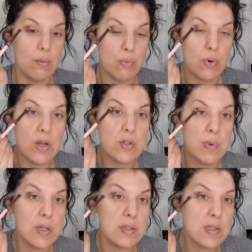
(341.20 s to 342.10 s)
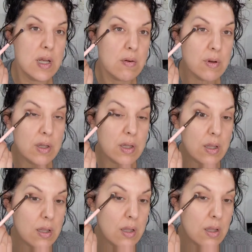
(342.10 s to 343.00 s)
the brush, but it's not really